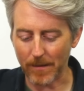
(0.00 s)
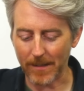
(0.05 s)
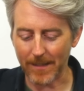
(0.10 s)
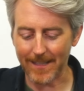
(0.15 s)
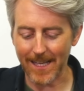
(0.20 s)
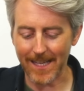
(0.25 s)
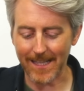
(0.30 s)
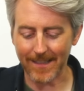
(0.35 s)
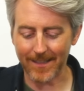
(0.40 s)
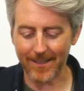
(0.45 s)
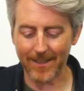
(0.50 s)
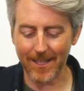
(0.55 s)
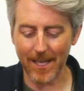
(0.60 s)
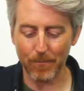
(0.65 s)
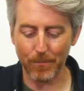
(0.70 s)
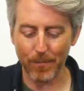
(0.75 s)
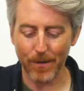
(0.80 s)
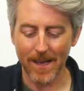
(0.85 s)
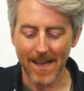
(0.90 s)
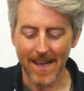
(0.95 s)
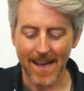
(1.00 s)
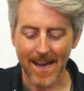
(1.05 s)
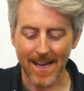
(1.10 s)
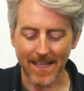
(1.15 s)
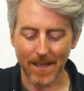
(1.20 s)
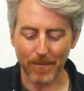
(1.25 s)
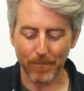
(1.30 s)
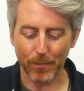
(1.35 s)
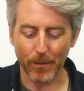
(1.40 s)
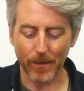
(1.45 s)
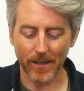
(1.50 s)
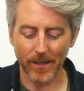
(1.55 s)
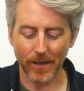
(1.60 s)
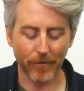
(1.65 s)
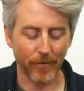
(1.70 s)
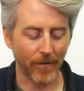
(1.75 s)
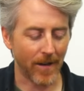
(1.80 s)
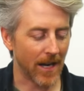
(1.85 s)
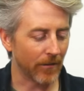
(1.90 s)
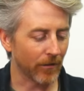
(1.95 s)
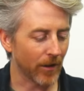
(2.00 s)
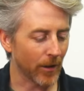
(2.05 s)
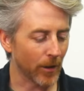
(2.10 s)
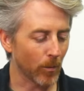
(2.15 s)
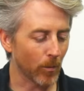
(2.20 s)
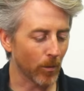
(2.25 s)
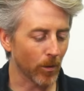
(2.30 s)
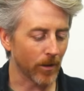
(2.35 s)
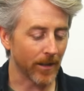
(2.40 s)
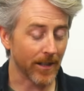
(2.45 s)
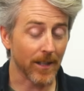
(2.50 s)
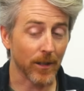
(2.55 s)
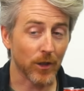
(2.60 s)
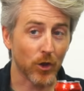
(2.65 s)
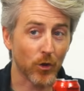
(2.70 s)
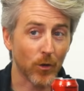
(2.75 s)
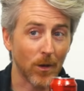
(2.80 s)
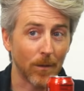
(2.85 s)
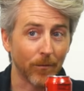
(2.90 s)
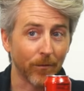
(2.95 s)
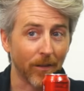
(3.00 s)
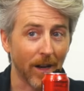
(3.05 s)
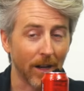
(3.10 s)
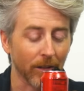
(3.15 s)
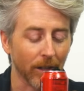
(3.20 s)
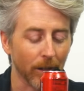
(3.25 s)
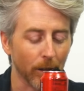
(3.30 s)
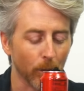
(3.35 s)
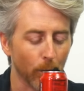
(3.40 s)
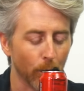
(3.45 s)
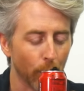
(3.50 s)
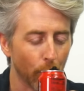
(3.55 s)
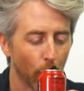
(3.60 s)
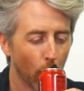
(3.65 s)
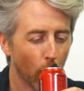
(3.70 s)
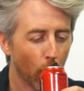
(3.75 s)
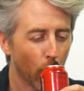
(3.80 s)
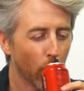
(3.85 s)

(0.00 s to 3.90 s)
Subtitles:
gonna take a sip and then put in a 5-letter word, an extreme 5-letter word.